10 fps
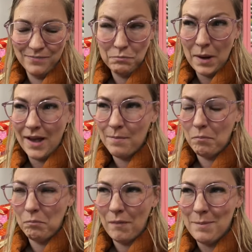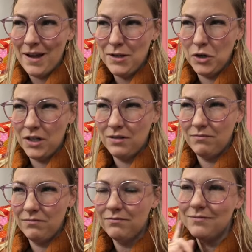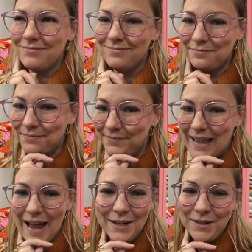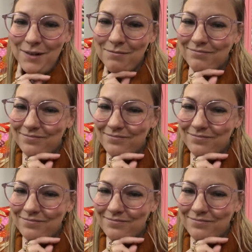But I bet you could I don't know.